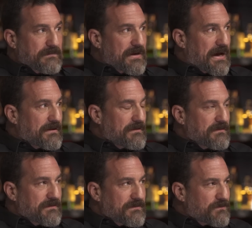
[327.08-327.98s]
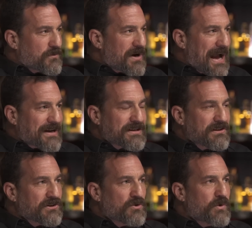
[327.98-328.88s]
that were acting
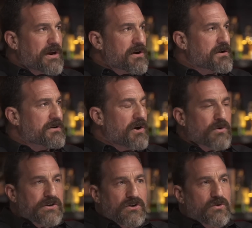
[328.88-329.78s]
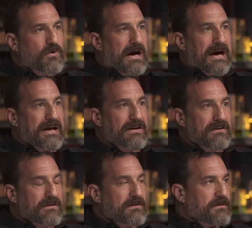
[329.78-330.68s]
a little weird, no one knew why.
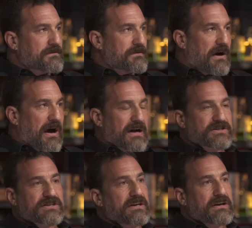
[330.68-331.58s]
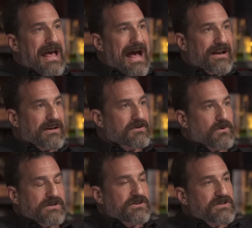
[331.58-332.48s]
Oxy addict,
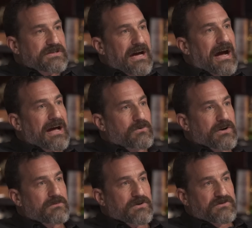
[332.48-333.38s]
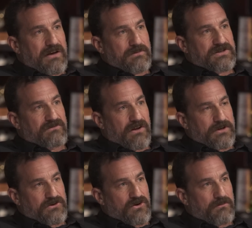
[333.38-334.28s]
one just died, one of the most famous
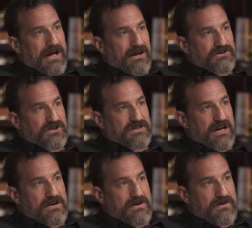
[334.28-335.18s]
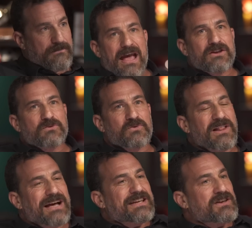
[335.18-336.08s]
developmental neurobiologists I know. And you
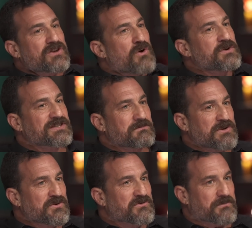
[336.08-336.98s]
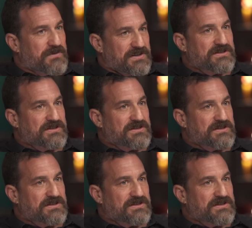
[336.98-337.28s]
realize like no one's immune from this